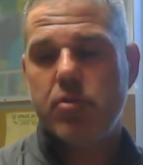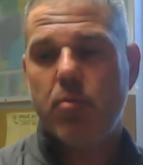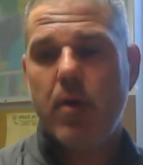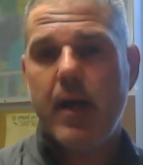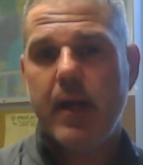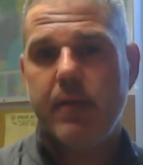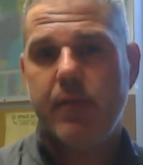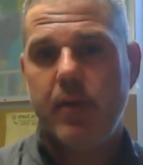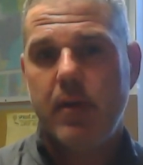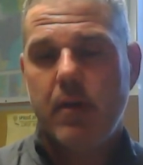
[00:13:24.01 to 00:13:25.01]

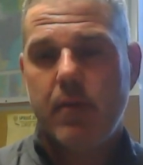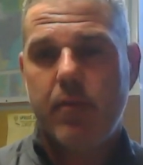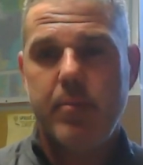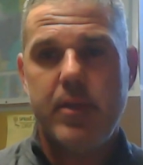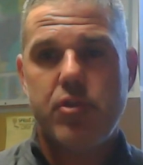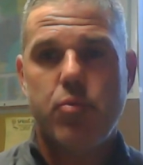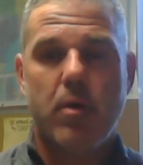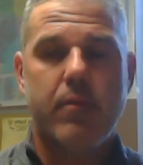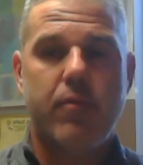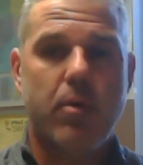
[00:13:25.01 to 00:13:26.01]
derive from each
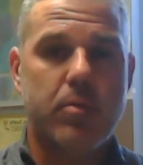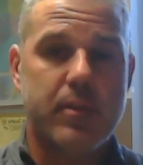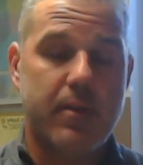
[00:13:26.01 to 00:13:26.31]
one of those.